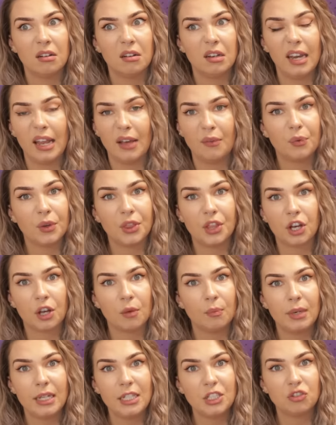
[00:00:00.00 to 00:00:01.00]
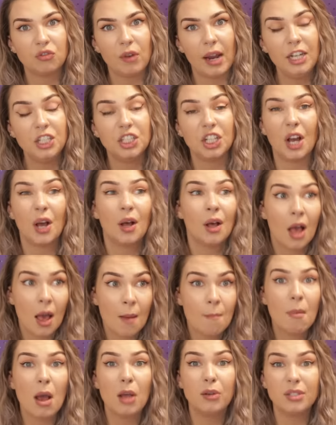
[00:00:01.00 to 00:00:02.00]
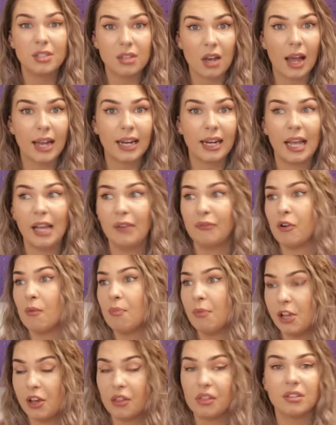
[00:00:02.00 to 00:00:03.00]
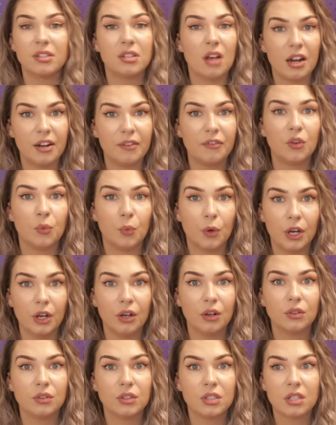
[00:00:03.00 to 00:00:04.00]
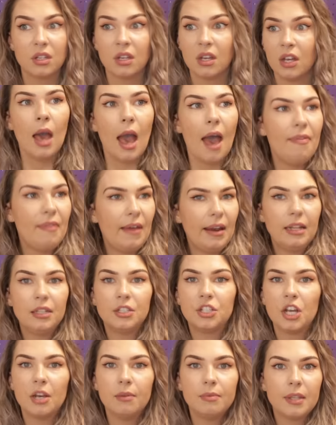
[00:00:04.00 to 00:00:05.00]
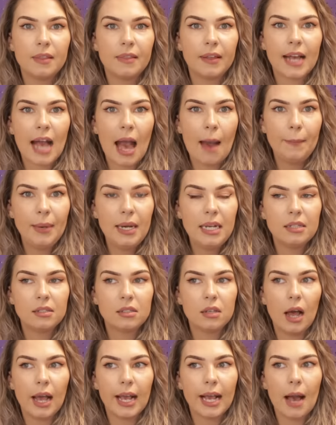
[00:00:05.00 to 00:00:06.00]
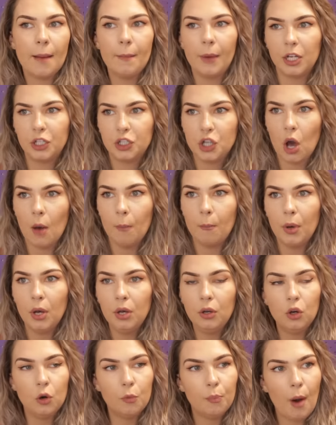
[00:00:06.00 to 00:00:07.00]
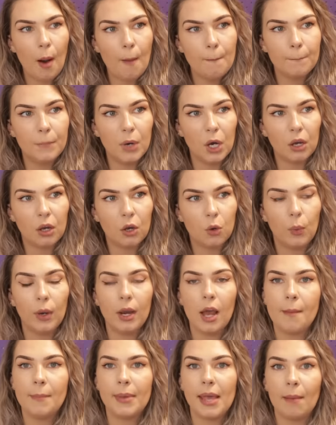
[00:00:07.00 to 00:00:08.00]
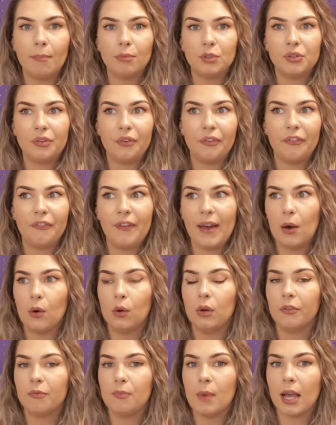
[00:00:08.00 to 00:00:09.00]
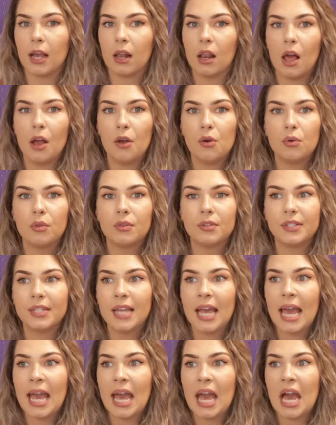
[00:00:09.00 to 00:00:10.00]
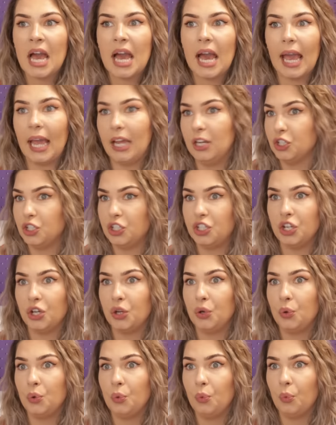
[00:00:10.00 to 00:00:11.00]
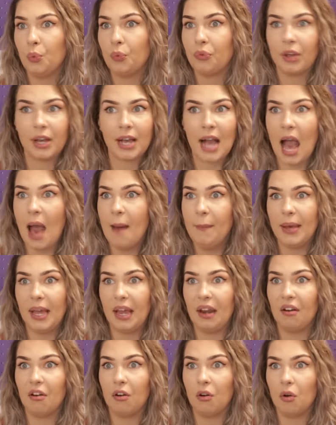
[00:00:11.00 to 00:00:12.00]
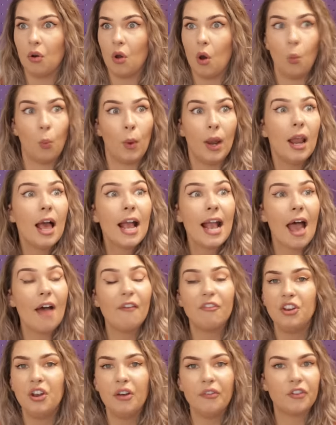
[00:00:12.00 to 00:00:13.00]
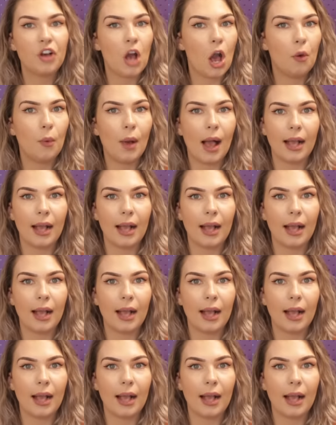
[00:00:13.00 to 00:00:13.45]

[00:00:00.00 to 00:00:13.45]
live with a complete stranger, most likely from the other side of the world. And then in terms of the cabin, it's like, am I top bunk or bottom bunk? Will I be able to fit all of my clothes into the cabin? Will I have enough coat